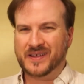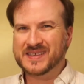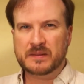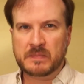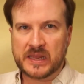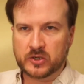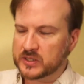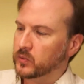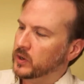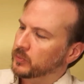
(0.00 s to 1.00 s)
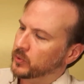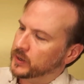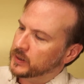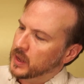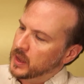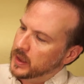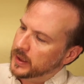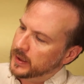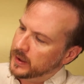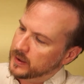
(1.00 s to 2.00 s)
I said meters at one point,
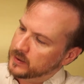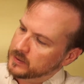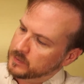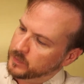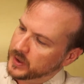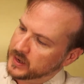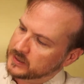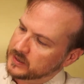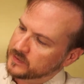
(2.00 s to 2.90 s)
but